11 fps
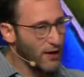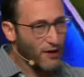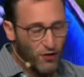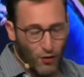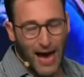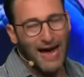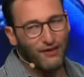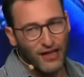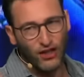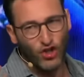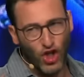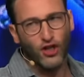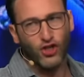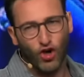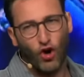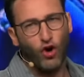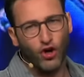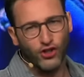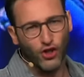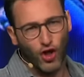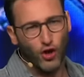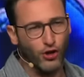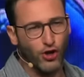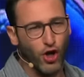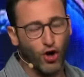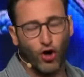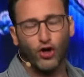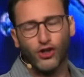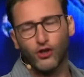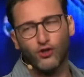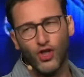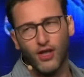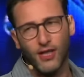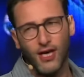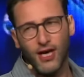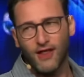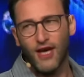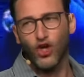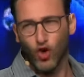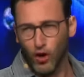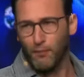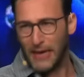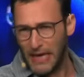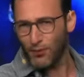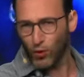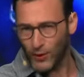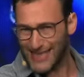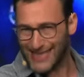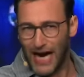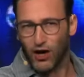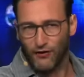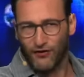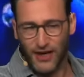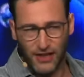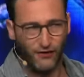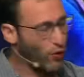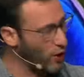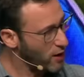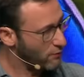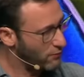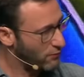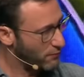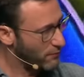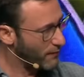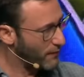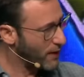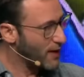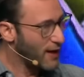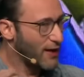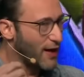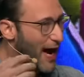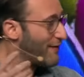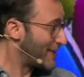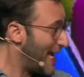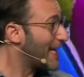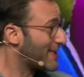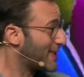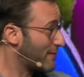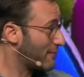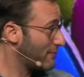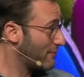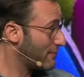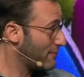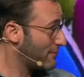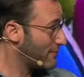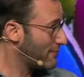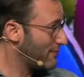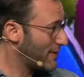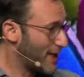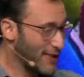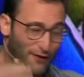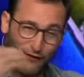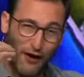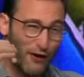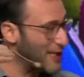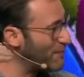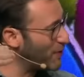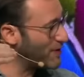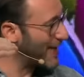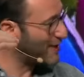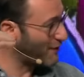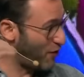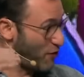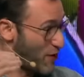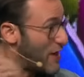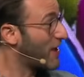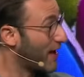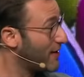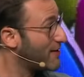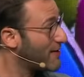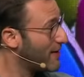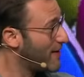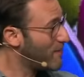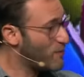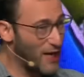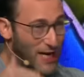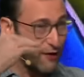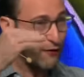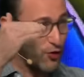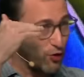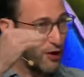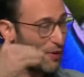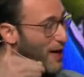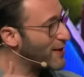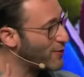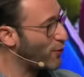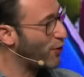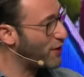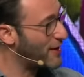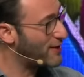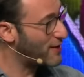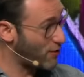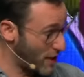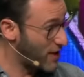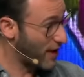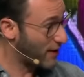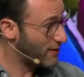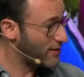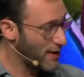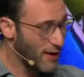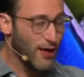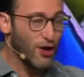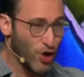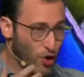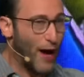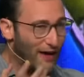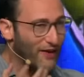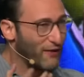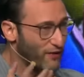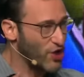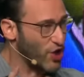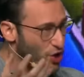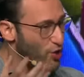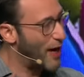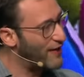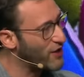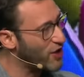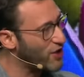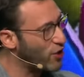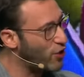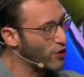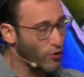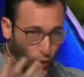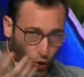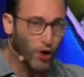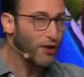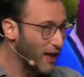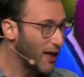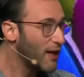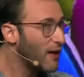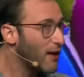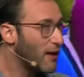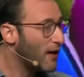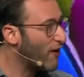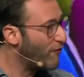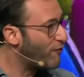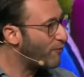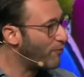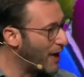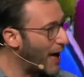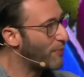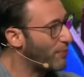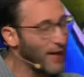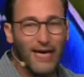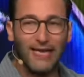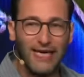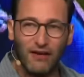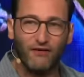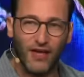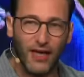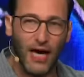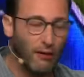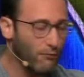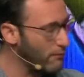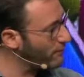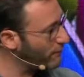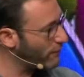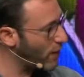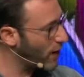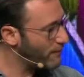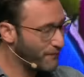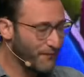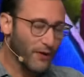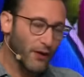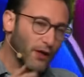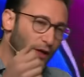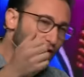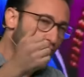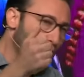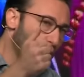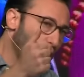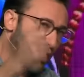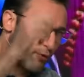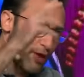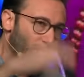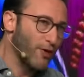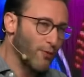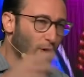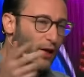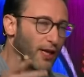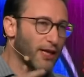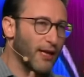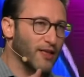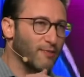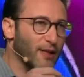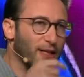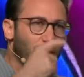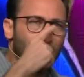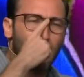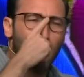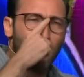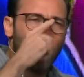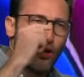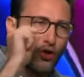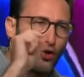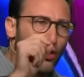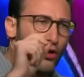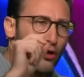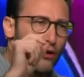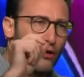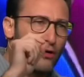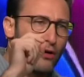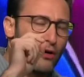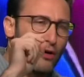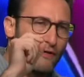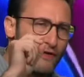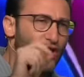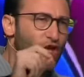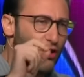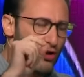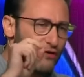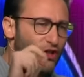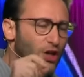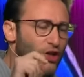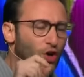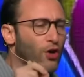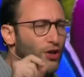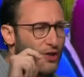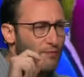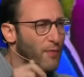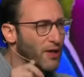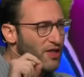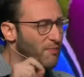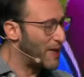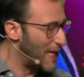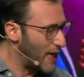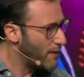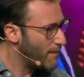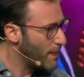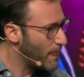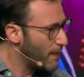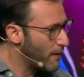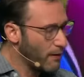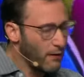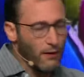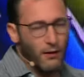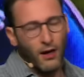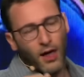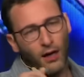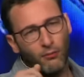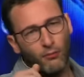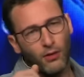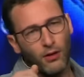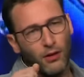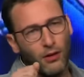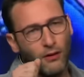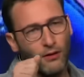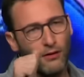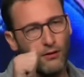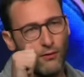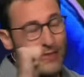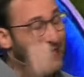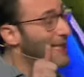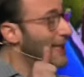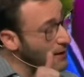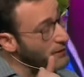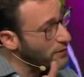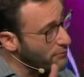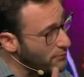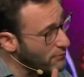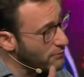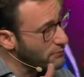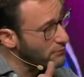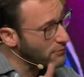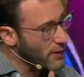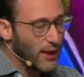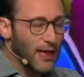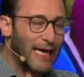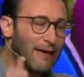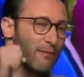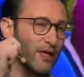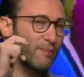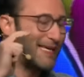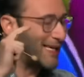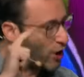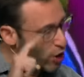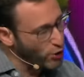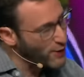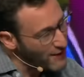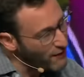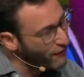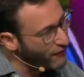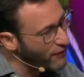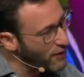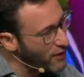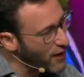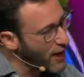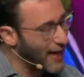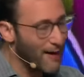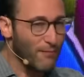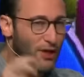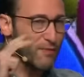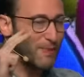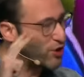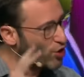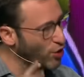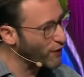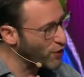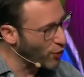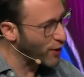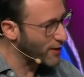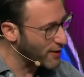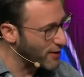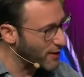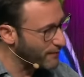if you have a just cause, a cause, a cause so just that your people would sacrifice for it, I have a test. It's a very simple test of three things, that if you can pass all these three things, you have a vision, you have a just cause worthy of playing in the infinite game, right? So I'll run through them quickly, then I'll explain them. Your vision, your just cause must be um, resilient, it must be inclusive, and it must be service-oriented.